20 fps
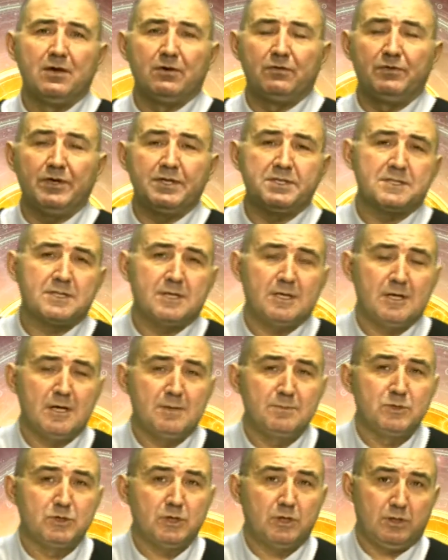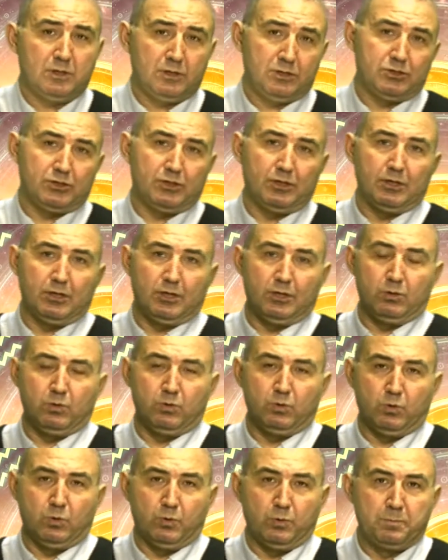vel Selam Jalla
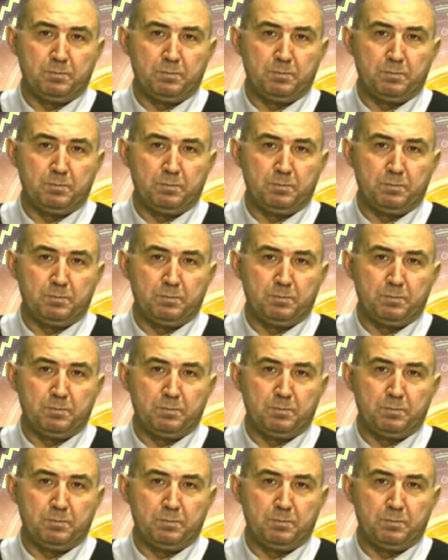Jalaluhu.